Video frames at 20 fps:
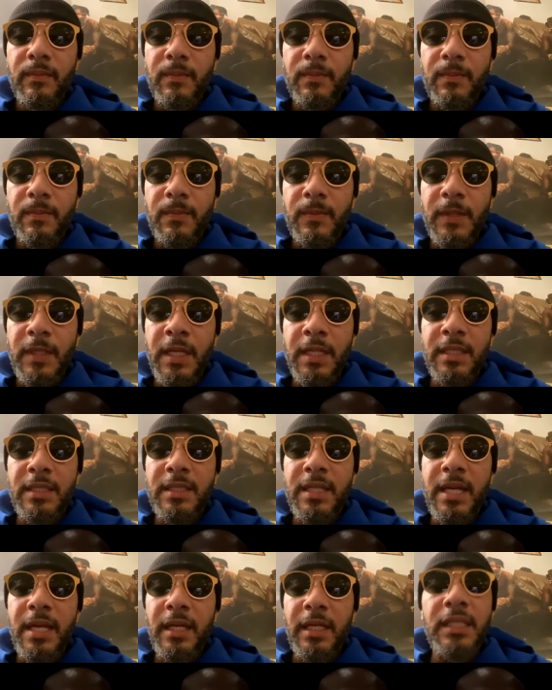Mm. You
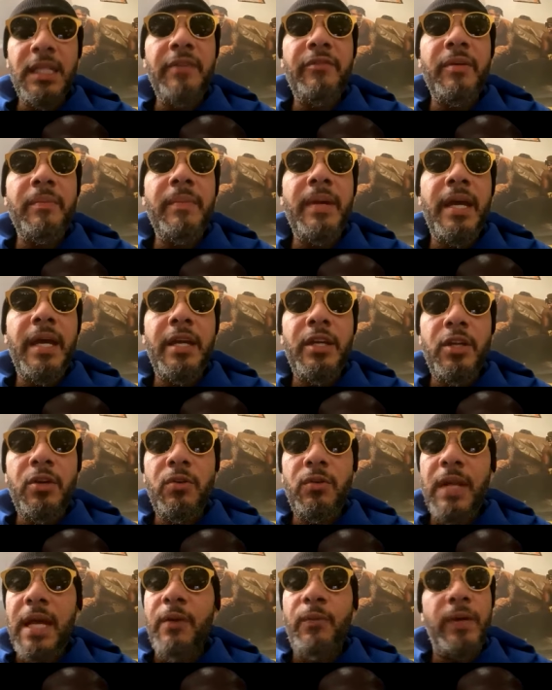understand? Because even me and
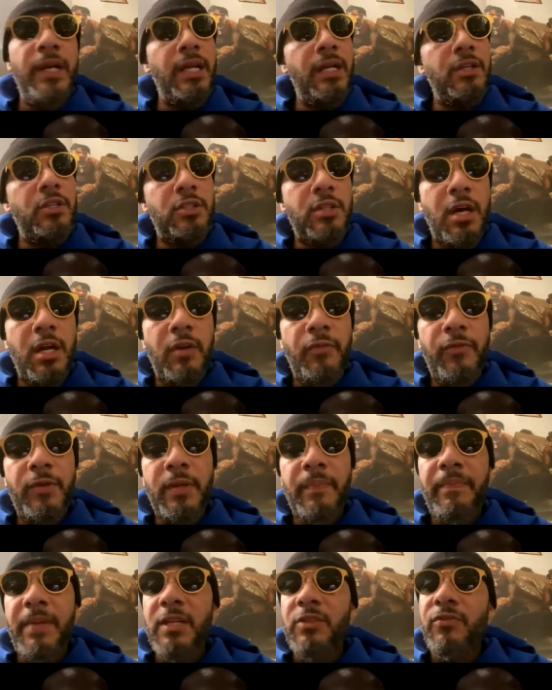you, like, we didn't start off on
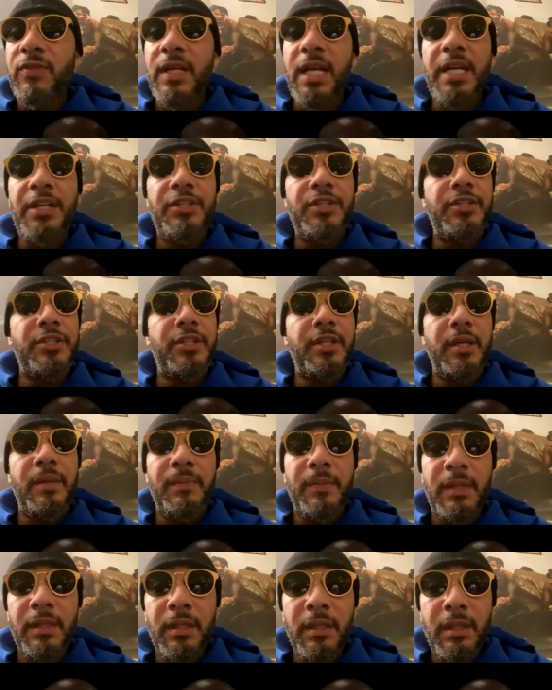the best relationship.
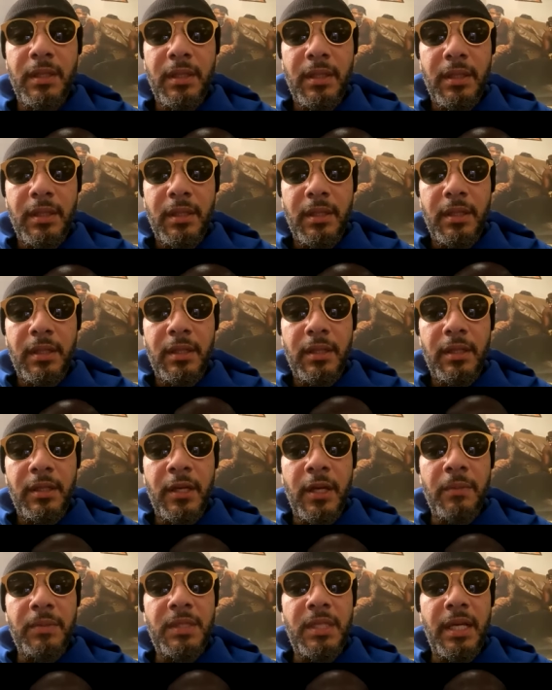No, we
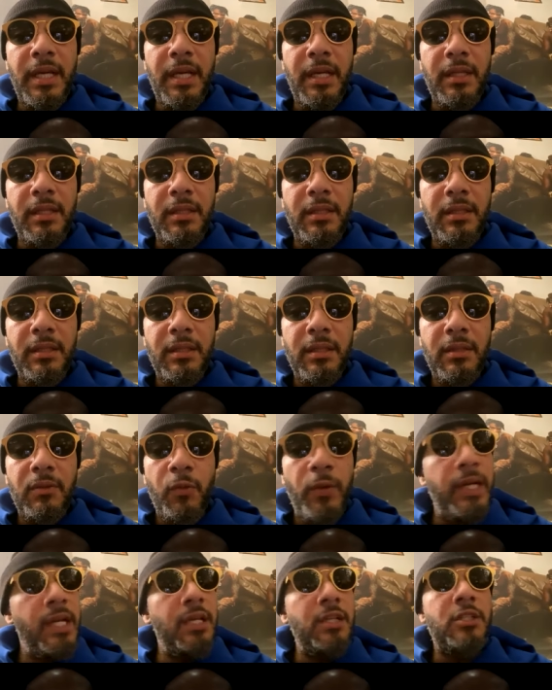you sure didn't.
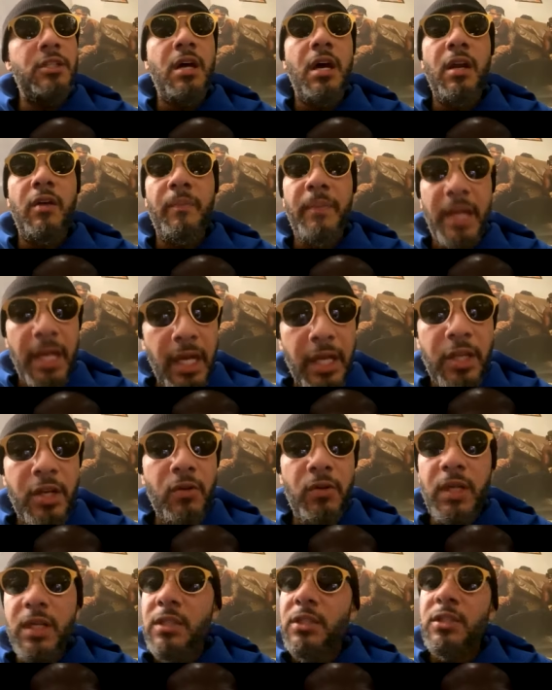We didn't start nah. off, me and
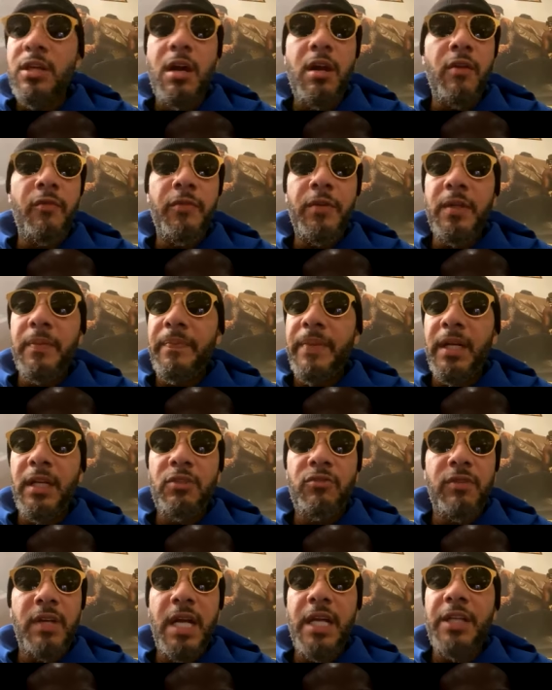you didn't start off on the
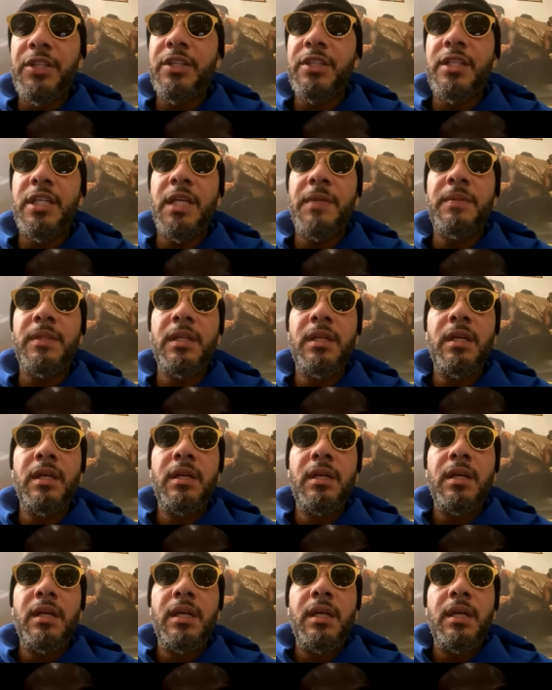biggest relationships.
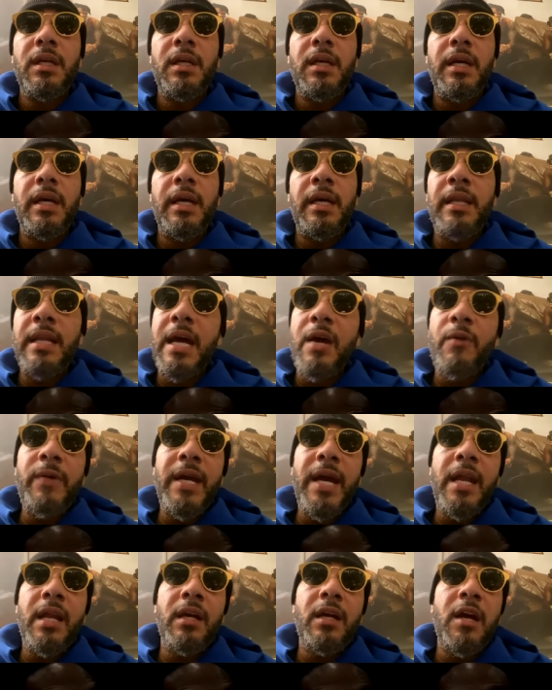And now we
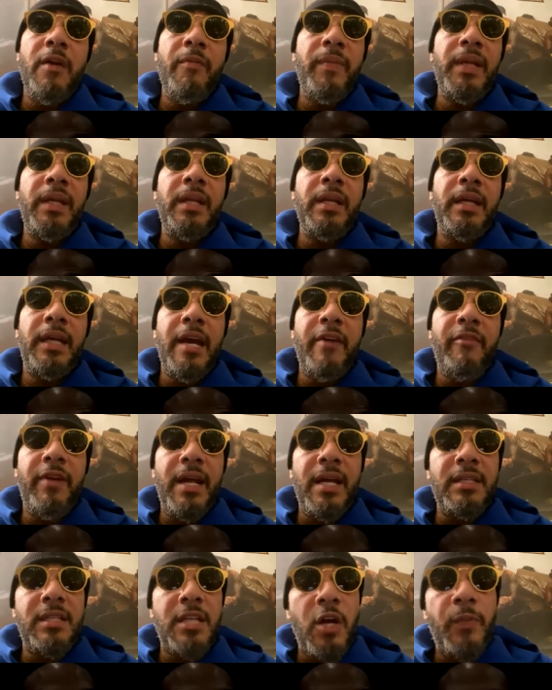got a Mm-mm. company together
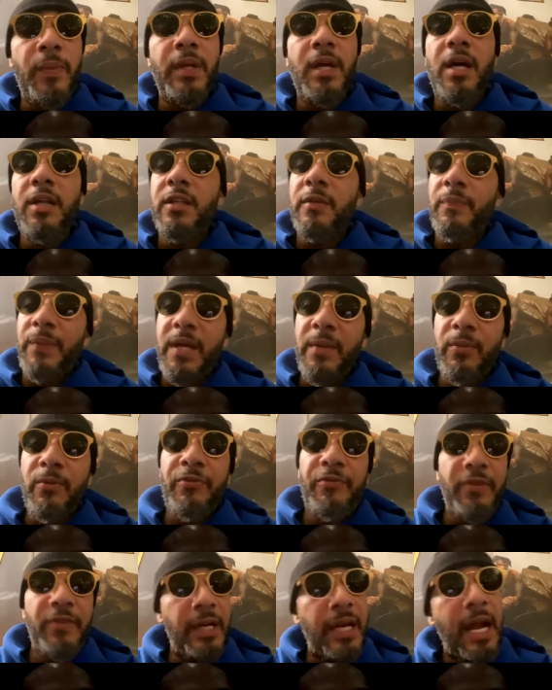that's helping other people
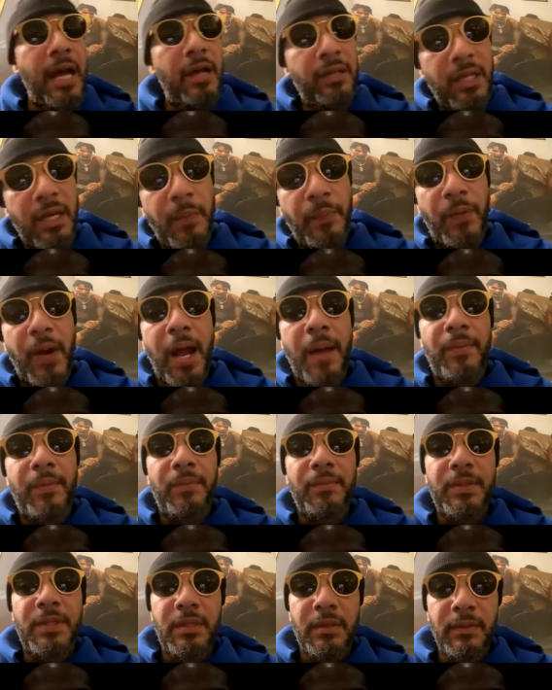figure out their
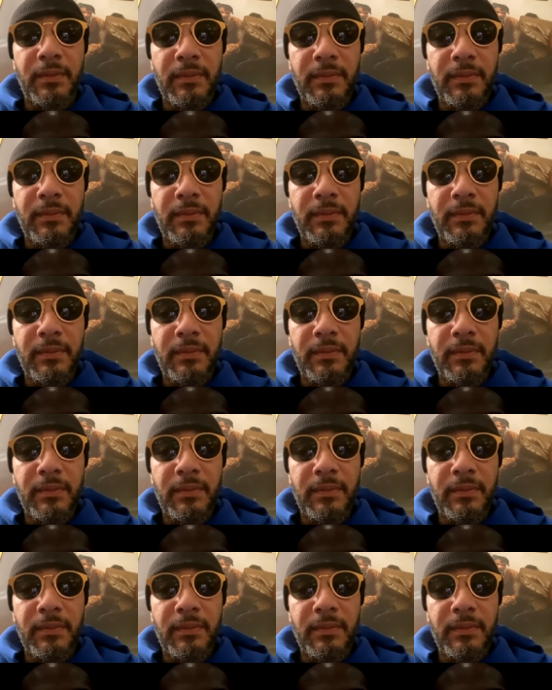problems.